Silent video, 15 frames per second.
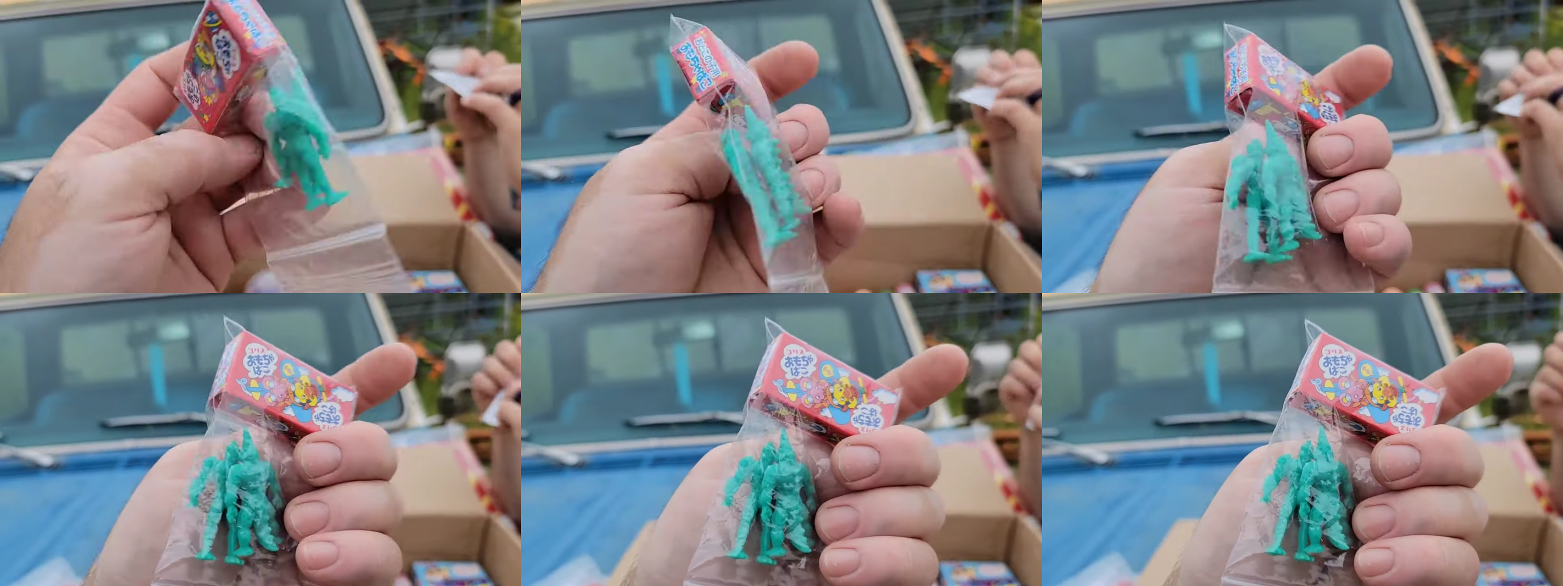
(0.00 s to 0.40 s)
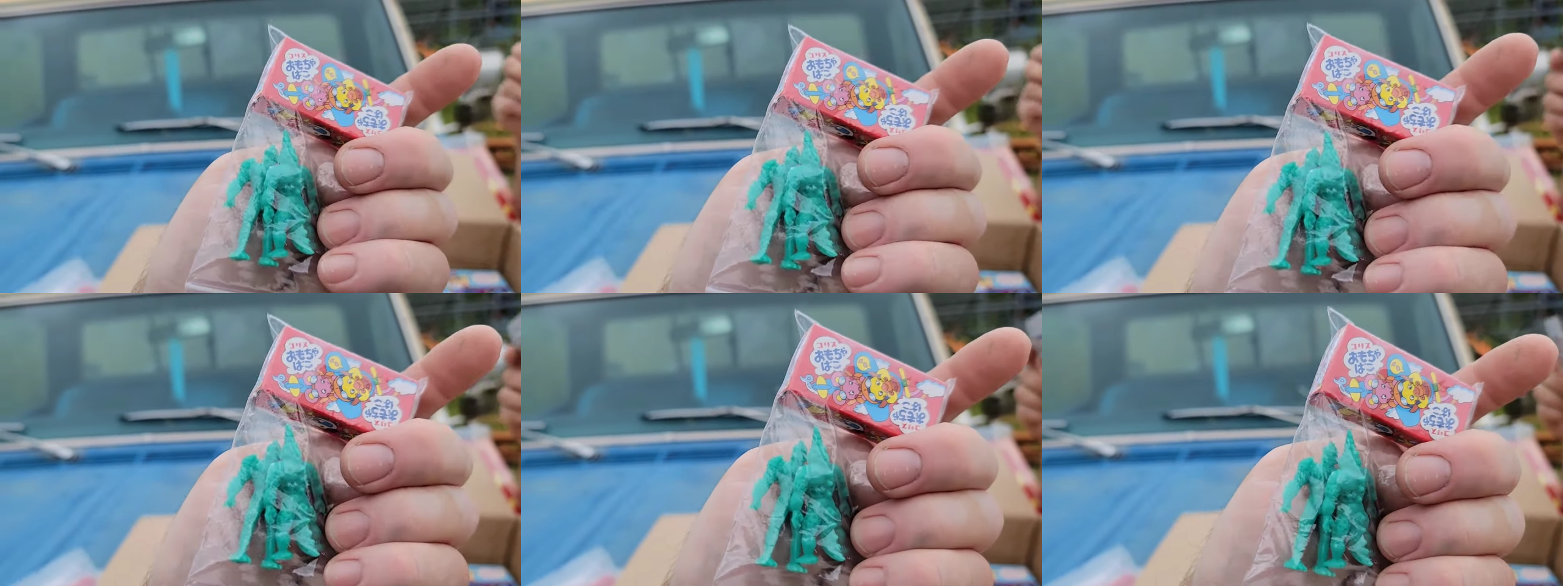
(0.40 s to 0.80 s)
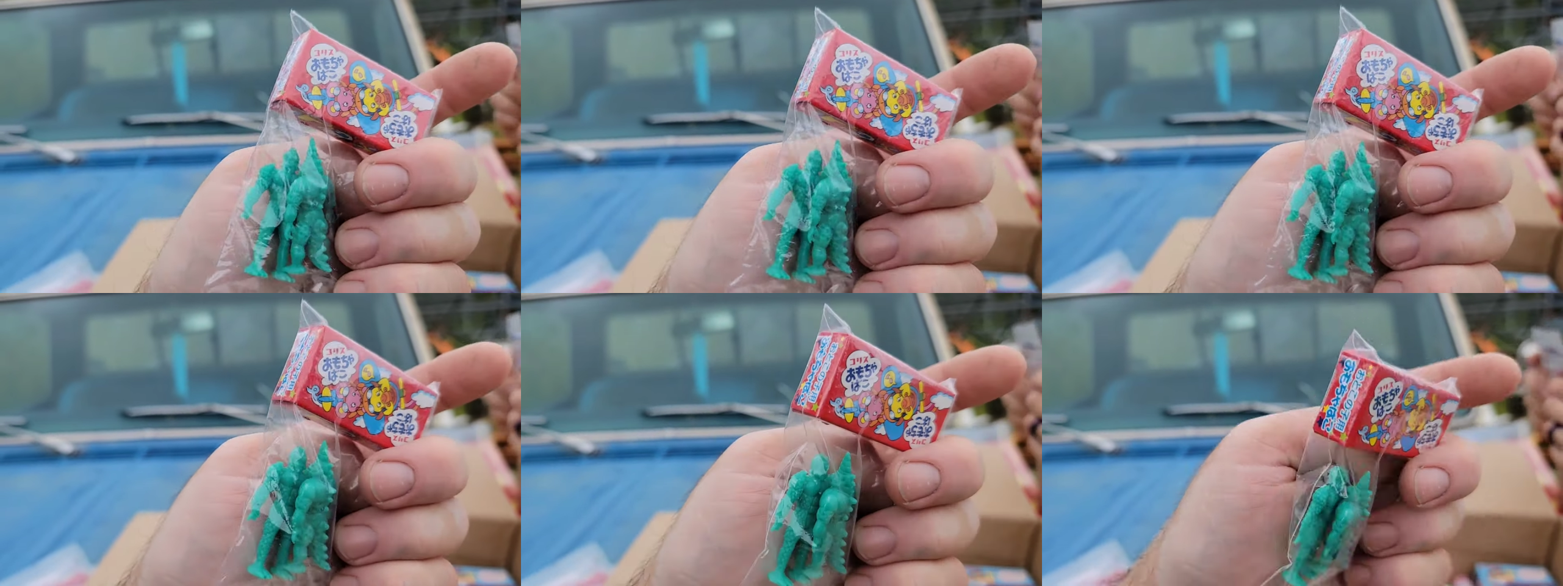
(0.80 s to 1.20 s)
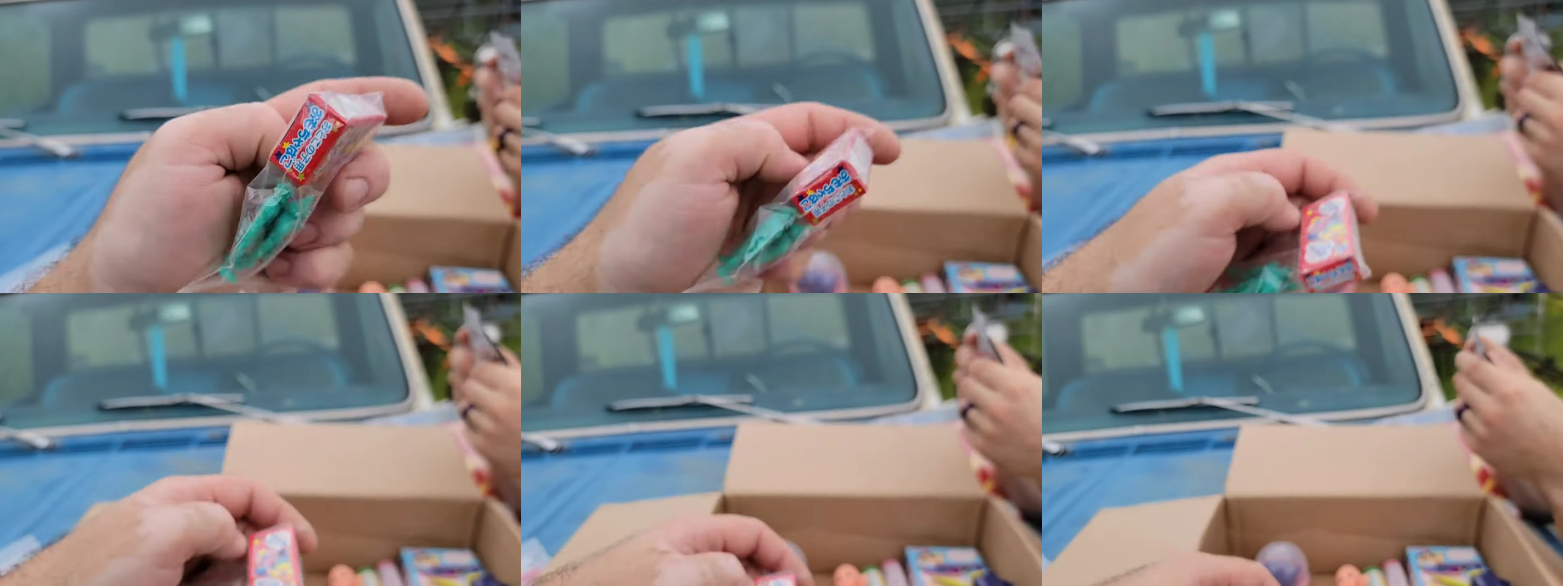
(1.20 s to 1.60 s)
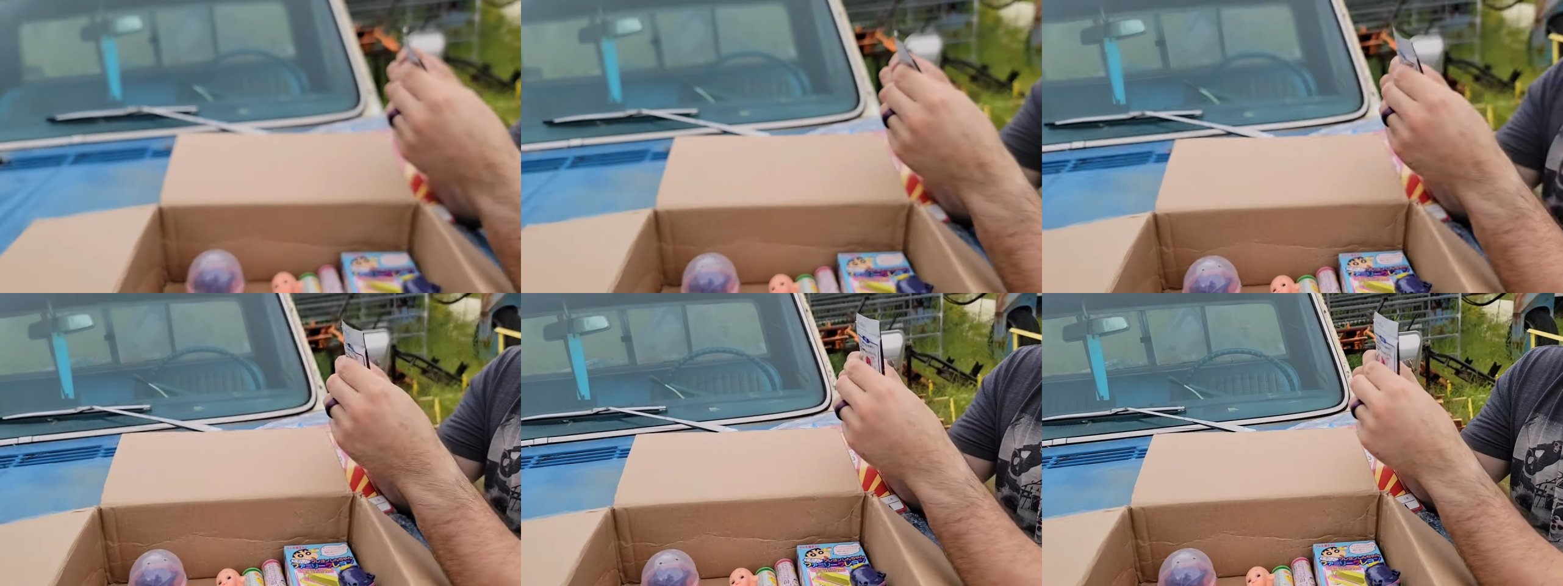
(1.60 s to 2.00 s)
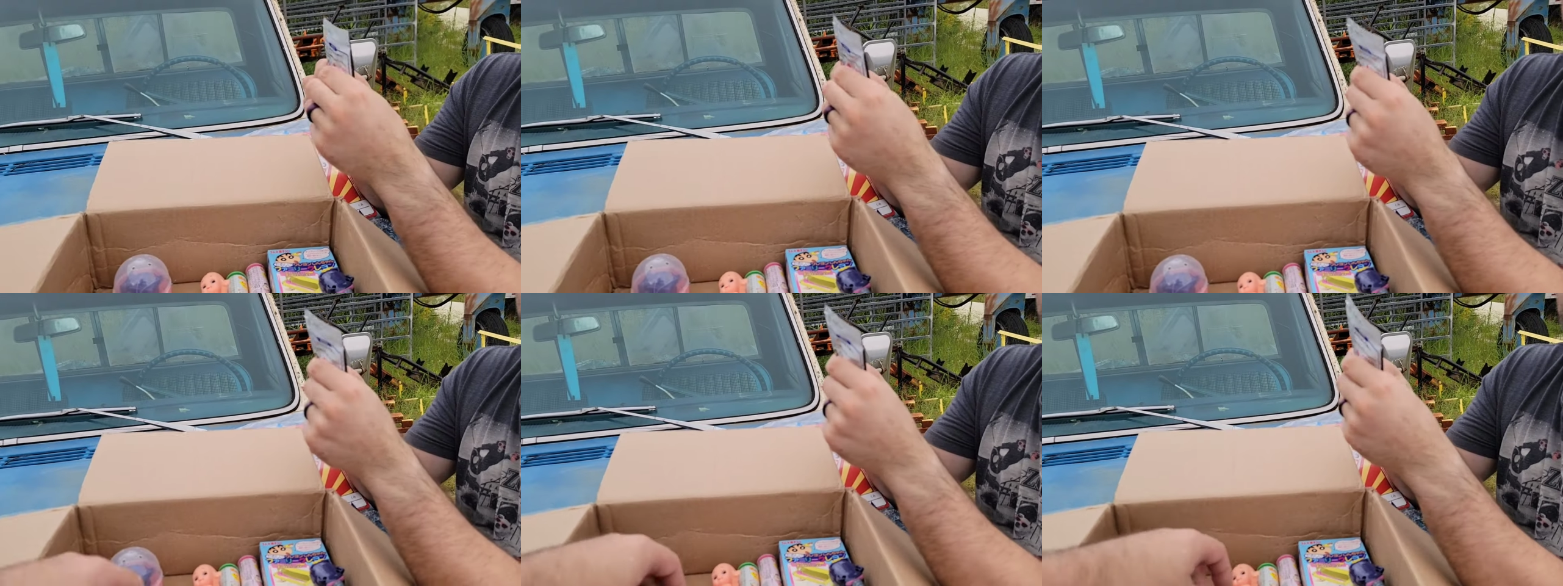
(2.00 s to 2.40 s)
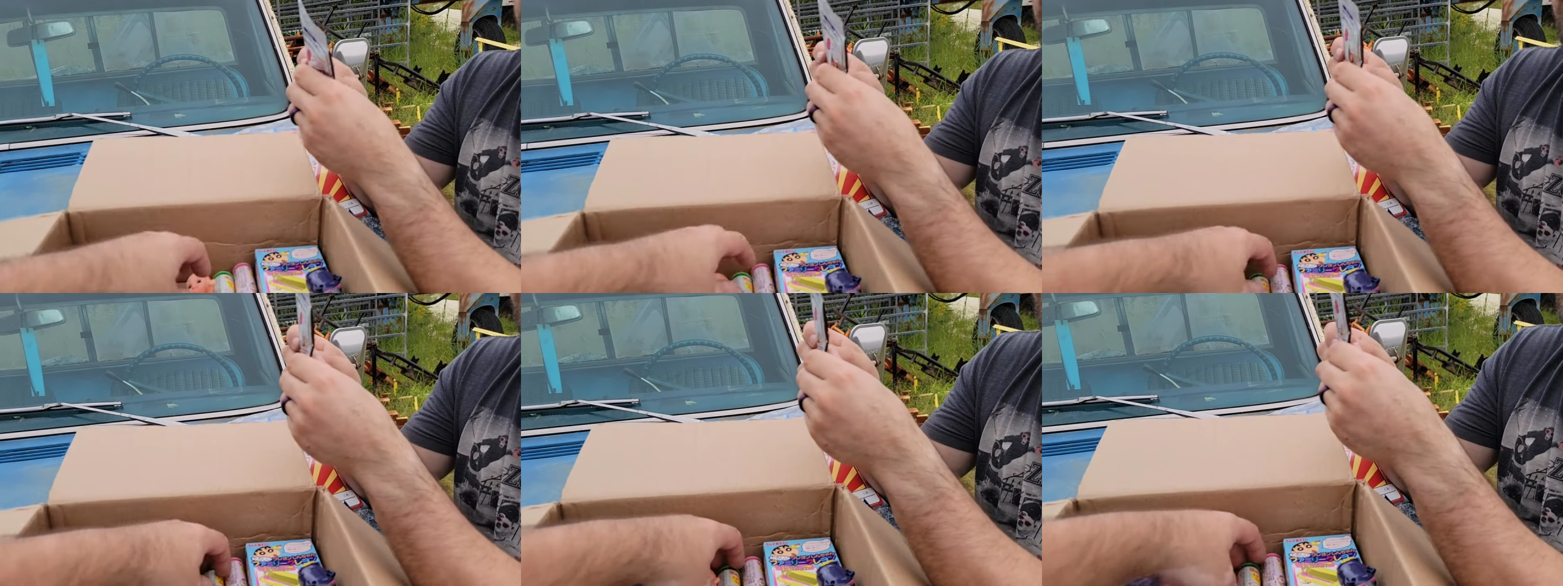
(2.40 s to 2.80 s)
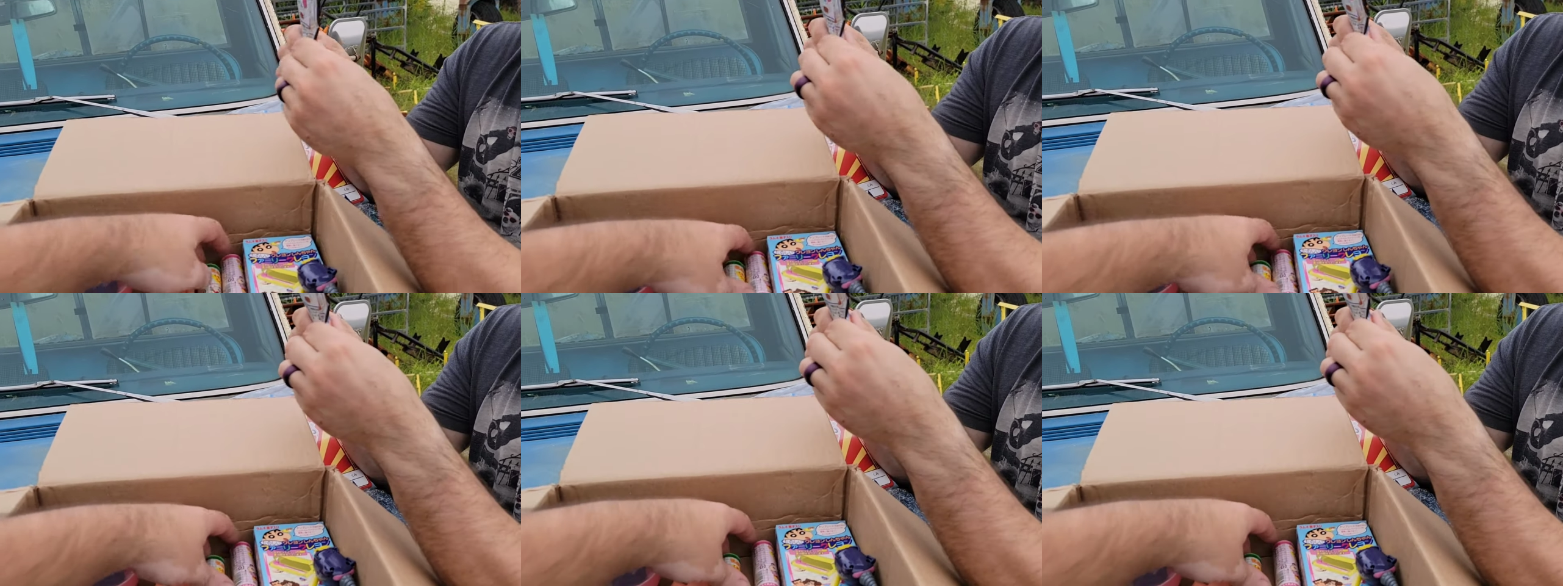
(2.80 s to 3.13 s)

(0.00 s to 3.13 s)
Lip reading: No face is visible, so there are no lips to read.